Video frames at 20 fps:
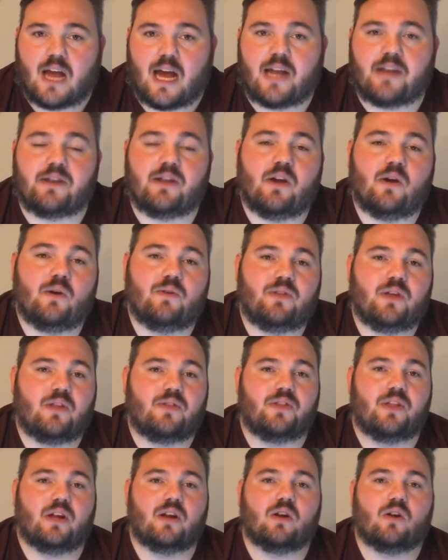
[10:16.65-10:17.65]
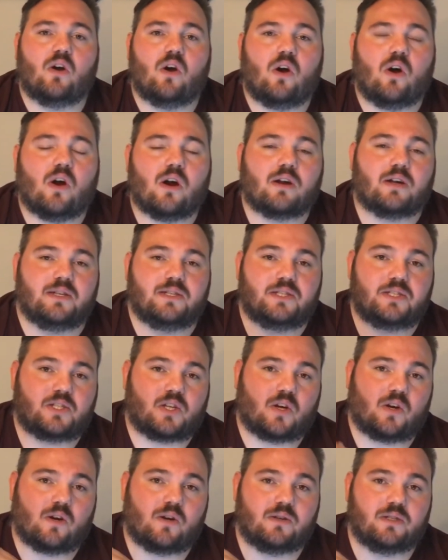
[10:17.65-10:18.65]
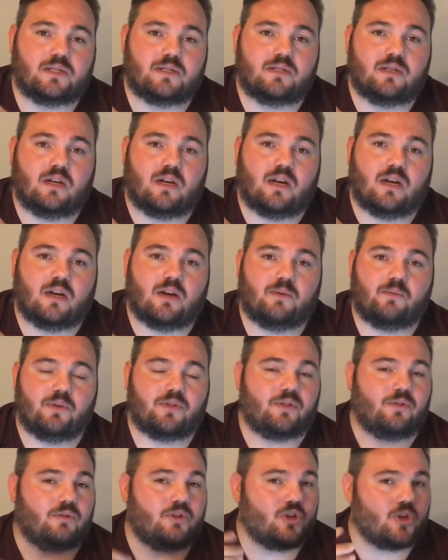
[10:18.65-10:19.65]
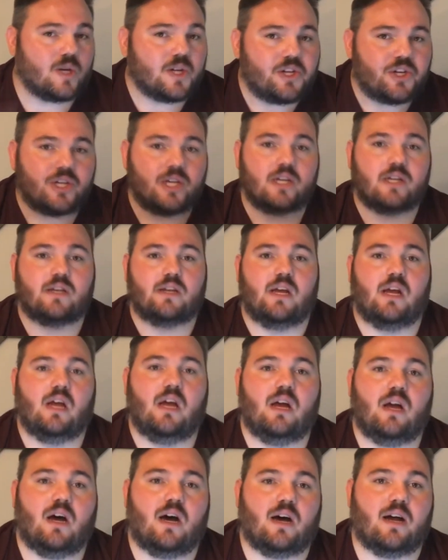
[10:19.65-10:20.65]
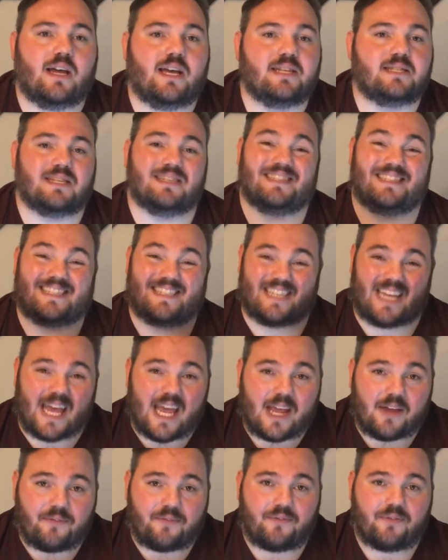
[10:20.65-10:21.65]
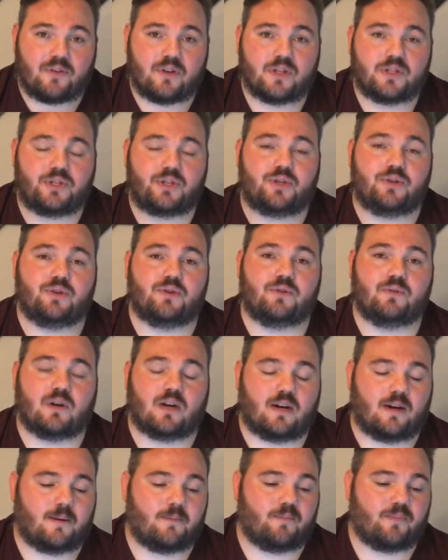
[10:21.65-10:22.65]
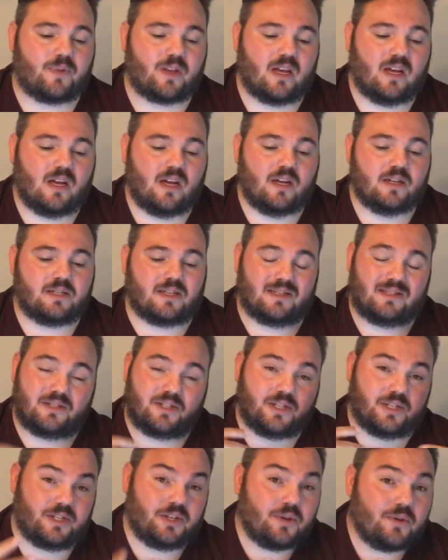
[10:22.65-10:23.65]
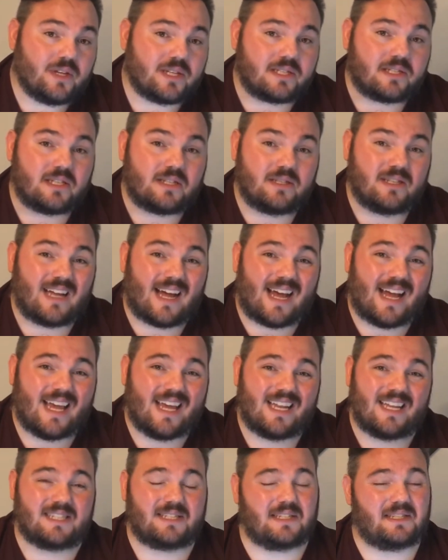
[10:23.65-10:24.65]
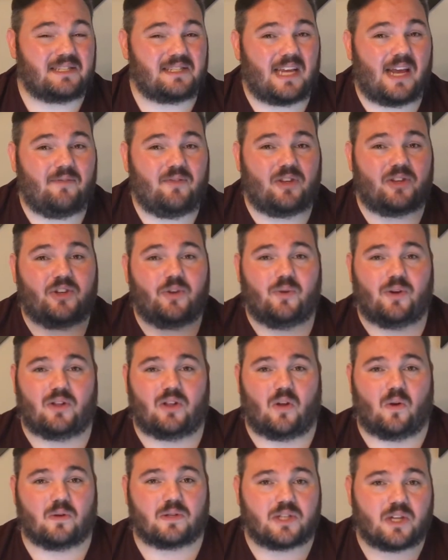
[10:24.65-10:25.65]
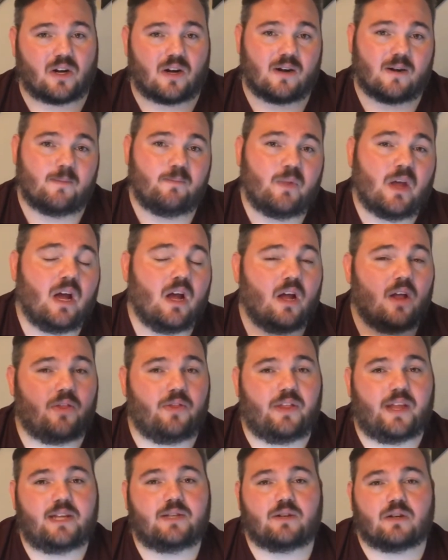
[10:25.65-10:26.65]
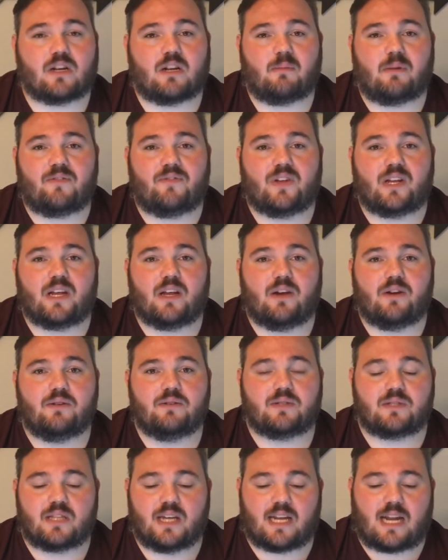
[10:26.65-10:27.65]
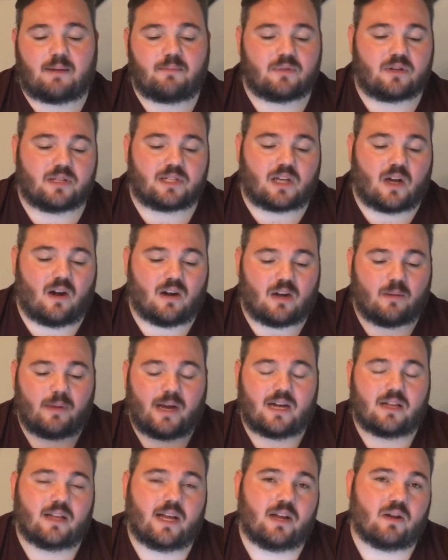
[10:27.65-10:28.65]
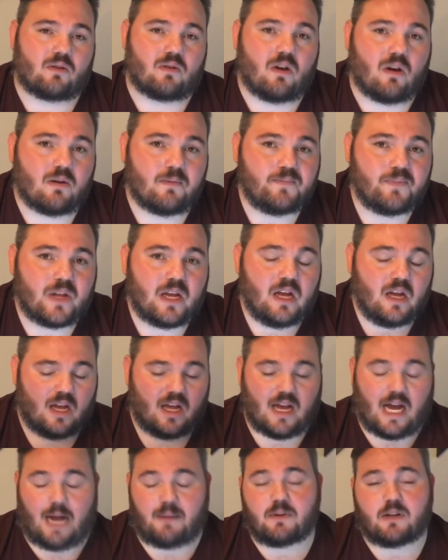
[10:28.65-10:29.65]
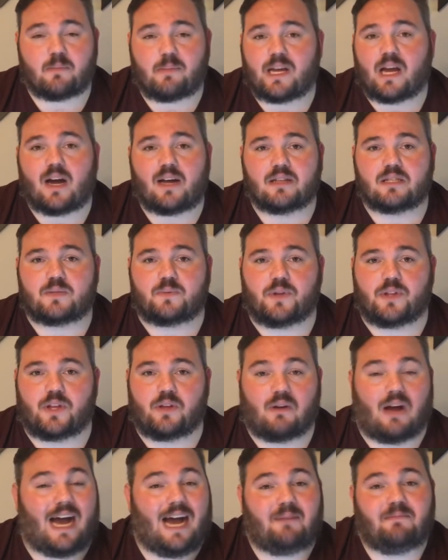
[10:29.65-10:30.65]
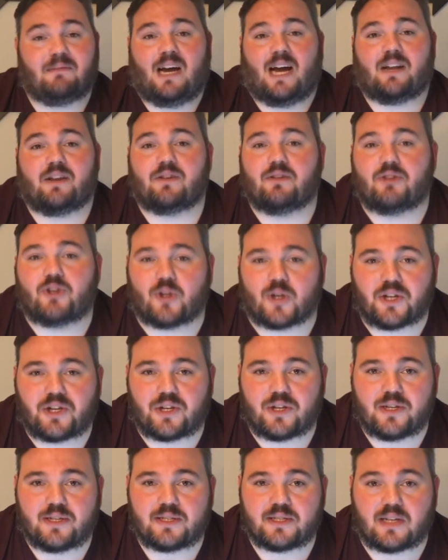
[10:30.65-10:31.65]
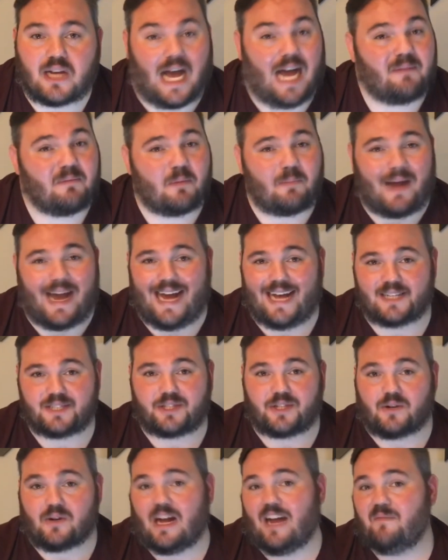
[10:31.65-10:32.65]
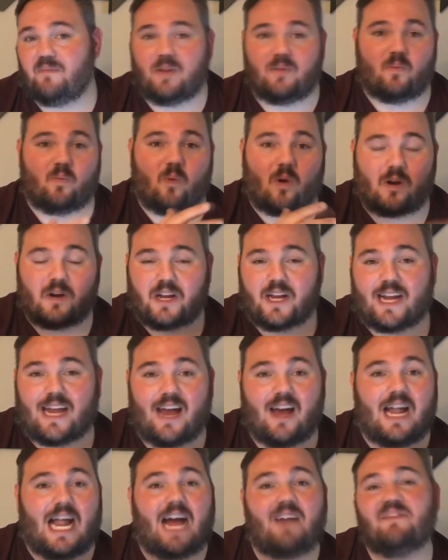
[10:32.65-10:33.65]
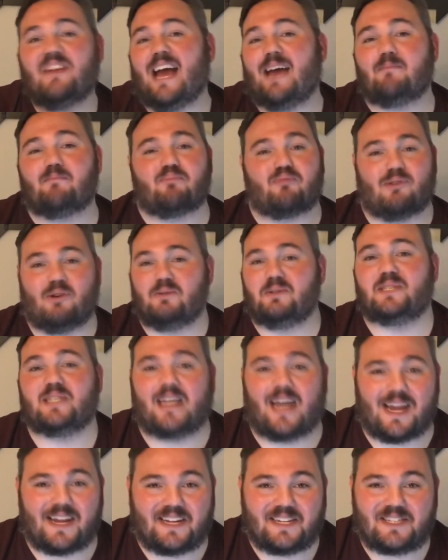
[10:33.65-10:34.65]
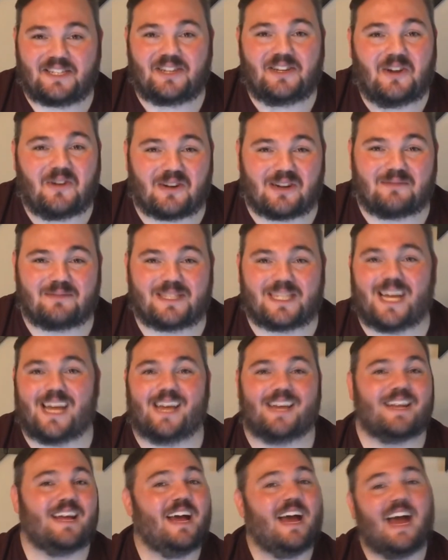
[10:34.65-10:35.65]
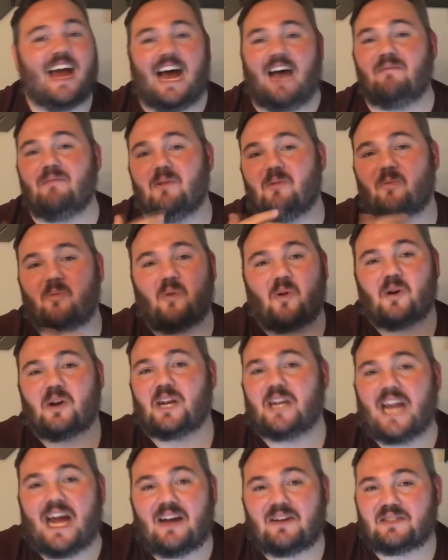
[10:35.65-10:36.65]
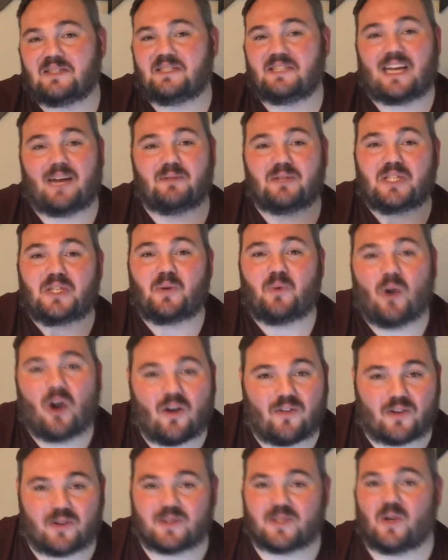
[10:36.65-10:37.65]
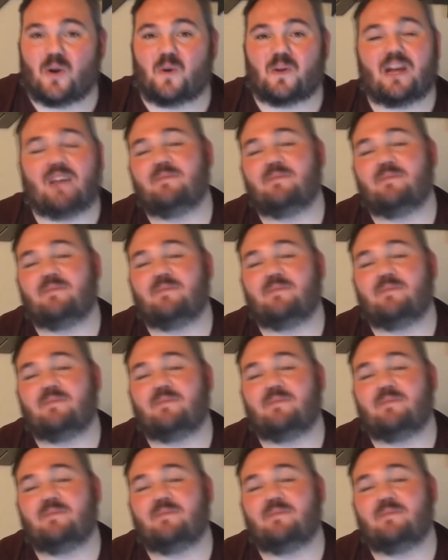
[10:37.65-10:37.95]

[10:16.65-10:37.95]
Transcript: I know that there are concerns with nutrition. Is it safe to do this diet? Is it safe to do it long term? These are going to be videos that I'm going to talk about later on. I'm going to be honest with you. I'm not a nutritionist. I'm a pastor. I've been working out. I've got bro science. You know what I'm saying? I've been working out since I was 12 years old.